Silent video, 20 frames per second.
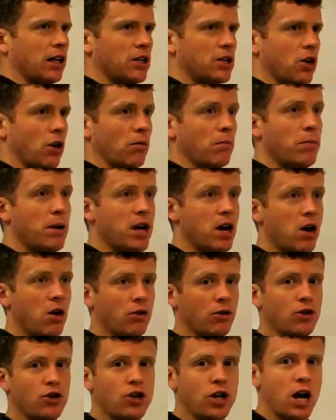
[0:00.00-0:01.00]
It's gone
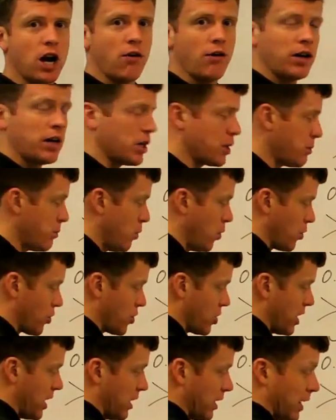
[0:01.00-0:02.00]
beyond sharing. It's more
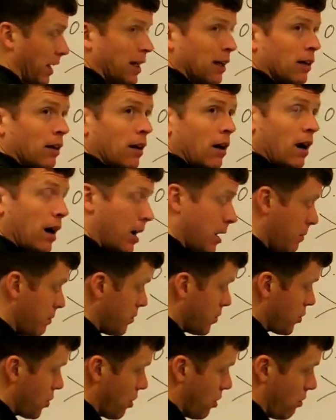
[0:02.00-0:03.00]
stealing.
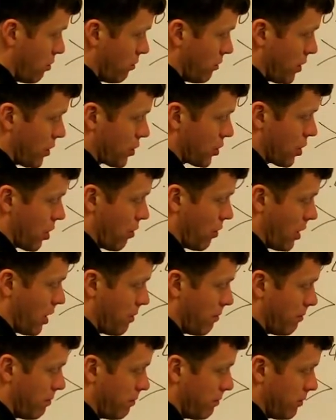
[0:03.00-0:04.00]
So the
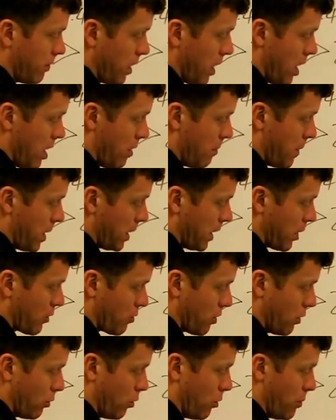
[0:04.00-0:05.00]
sodium
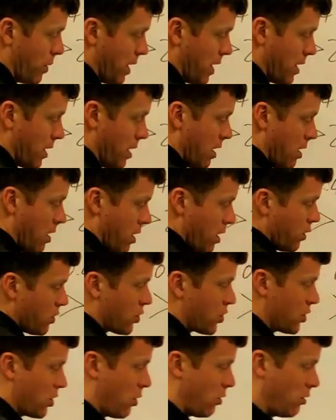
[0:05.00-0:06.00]
electron would be
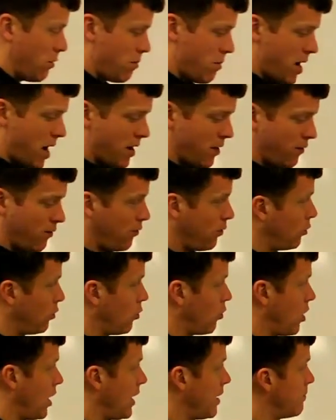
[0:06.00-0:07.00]
stolen by the
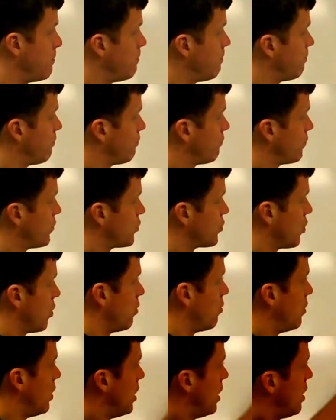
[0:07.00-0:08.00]
fluoride.
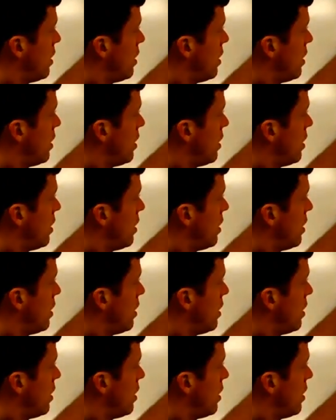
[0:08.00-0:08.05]
So